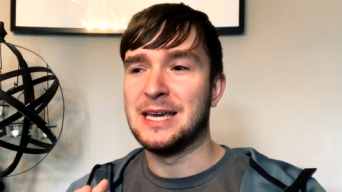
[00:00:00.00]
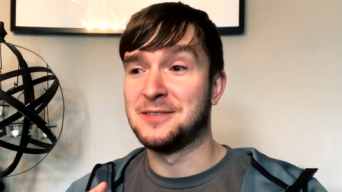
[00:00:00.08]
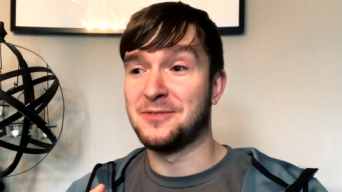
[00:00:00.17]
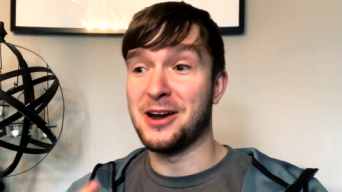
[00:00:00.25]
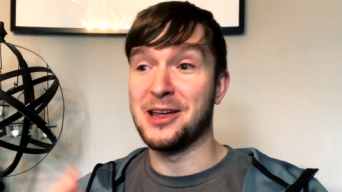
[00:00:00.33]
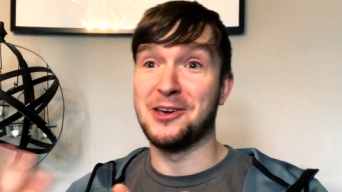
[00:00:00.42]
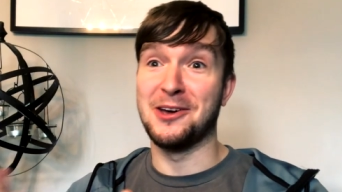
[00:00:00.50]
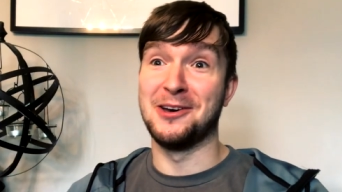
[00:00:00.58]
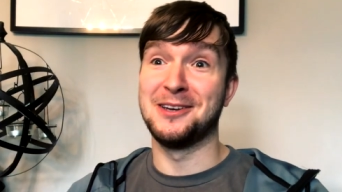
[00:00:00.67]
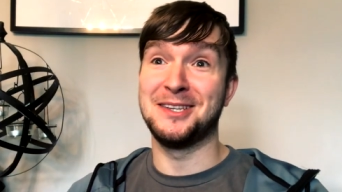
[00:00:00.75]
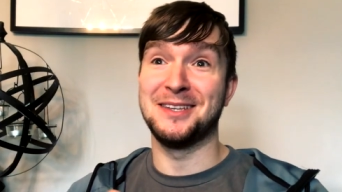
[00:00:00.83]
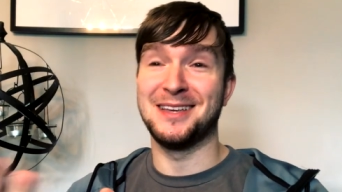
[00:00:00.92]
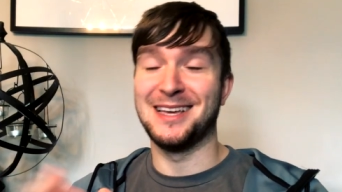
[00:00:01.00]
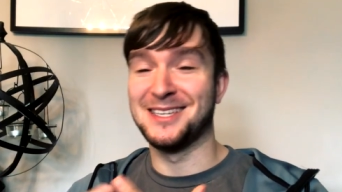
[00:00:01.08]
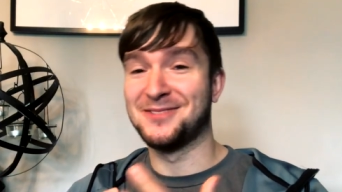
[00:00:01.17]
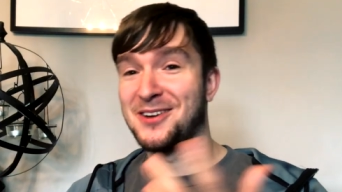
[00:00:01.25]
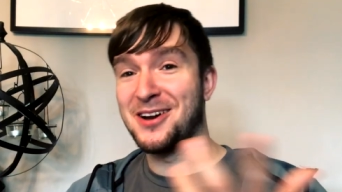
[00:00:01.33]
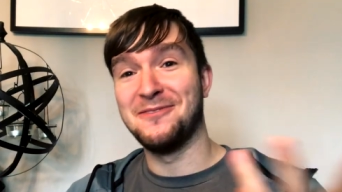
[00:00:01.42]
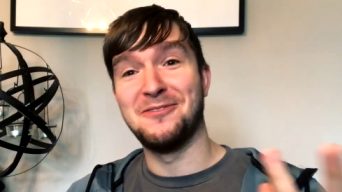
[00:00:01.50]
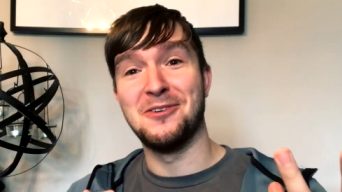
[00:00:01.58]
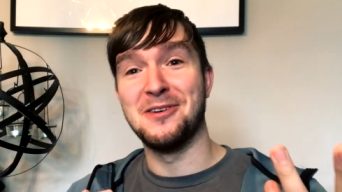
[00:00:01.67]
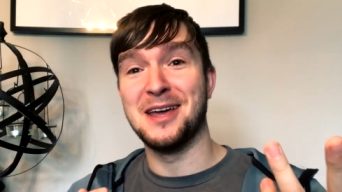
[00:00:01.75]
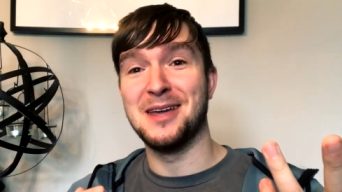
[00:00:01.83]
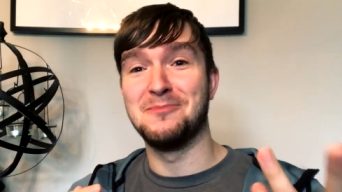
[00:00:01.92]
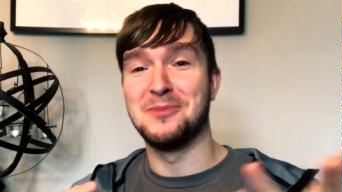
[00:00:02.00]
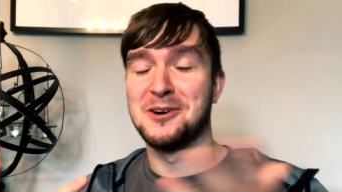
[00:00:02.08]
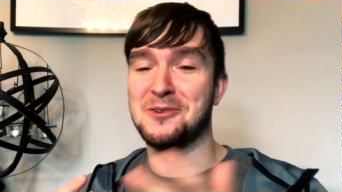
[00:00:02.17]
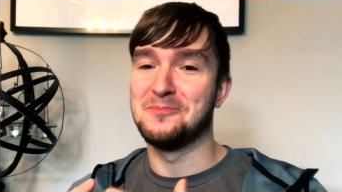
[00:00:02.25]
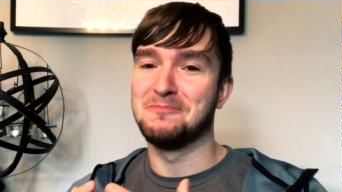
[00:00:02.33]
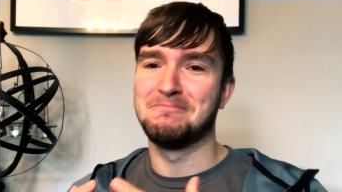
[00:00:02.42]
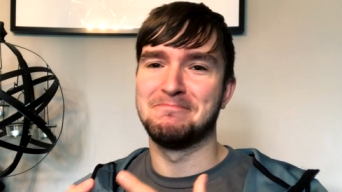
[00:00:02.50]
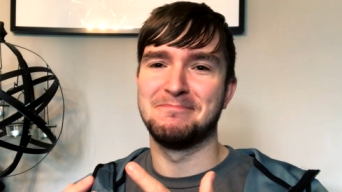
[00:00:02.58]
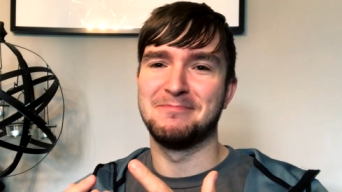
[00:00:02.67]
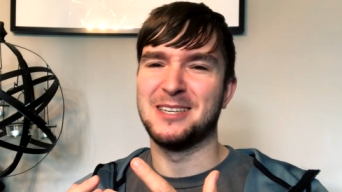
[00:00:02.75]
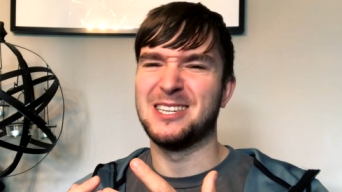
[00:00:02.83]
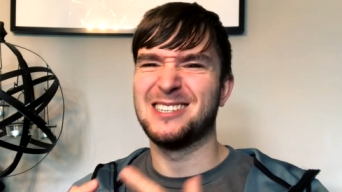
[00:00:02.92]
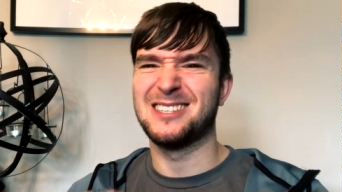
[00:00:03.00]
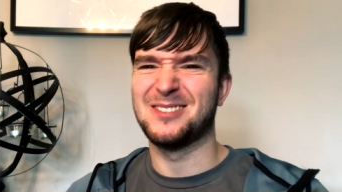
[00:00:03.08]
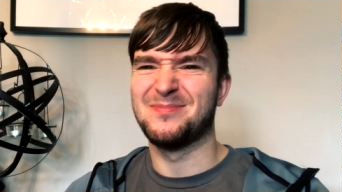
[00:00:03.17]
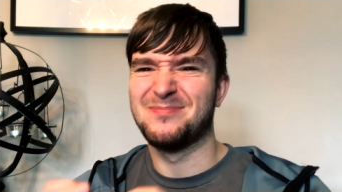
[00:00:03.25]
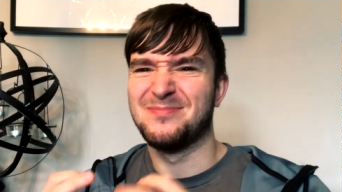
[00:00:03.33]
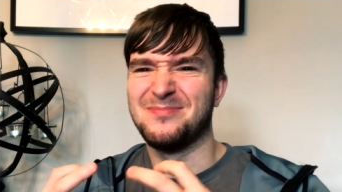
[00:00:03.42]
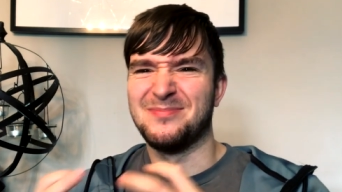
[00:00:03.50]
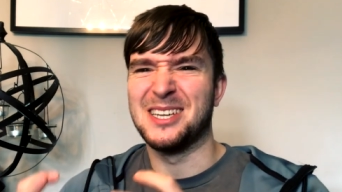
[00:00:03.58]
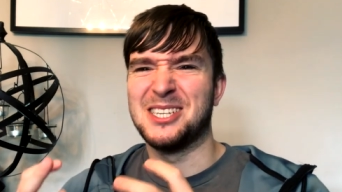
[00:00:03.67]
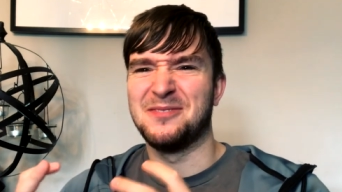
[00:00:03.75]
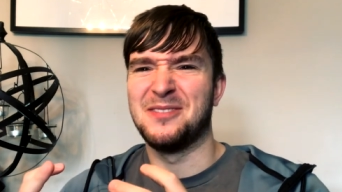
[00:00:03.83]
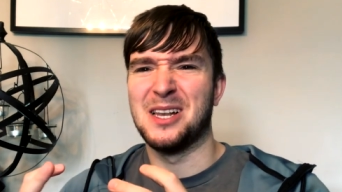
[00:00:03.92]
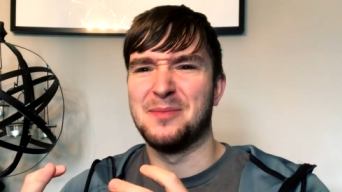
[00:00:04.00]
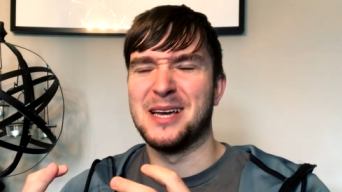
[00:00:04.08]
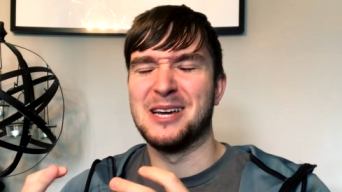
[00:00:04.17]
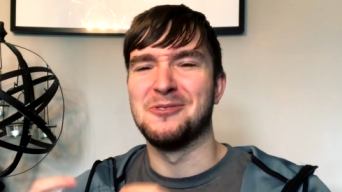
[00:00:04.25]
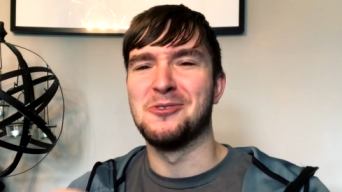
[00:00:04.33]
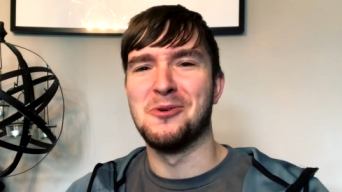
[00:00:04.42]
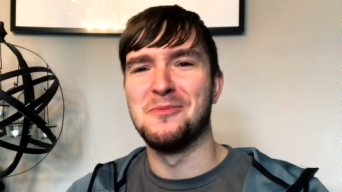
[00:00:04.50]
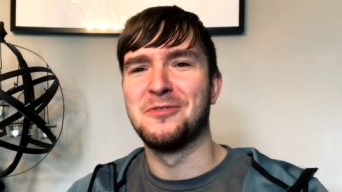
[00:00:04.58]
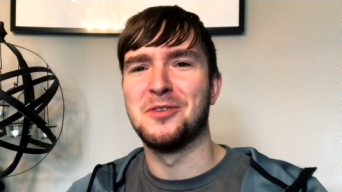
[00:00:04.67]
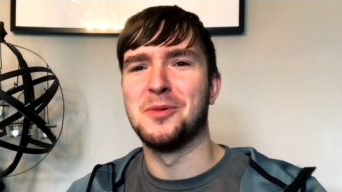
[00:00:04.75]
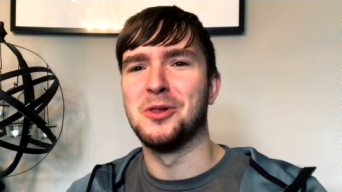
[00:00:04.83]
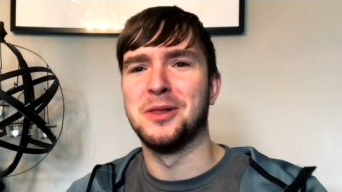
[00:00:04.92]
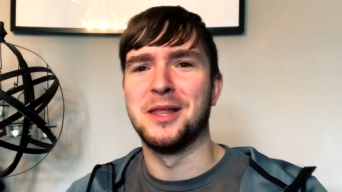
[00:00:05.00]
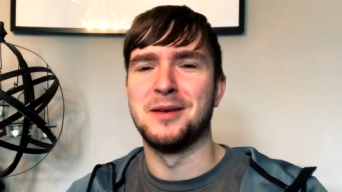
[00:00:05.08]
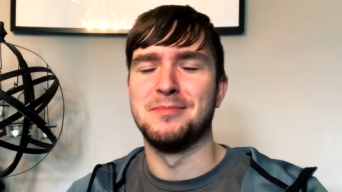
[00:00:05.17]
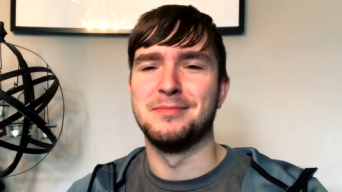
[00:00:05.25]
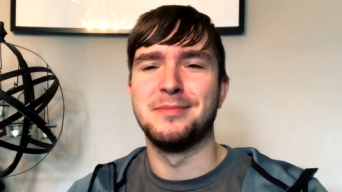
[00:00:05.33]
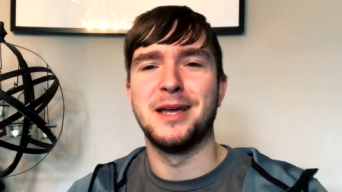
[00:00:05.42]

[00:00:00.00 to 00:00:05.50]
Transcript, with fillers: It's very good, it's very funny, but it just makes you feel a bit uncomfortable and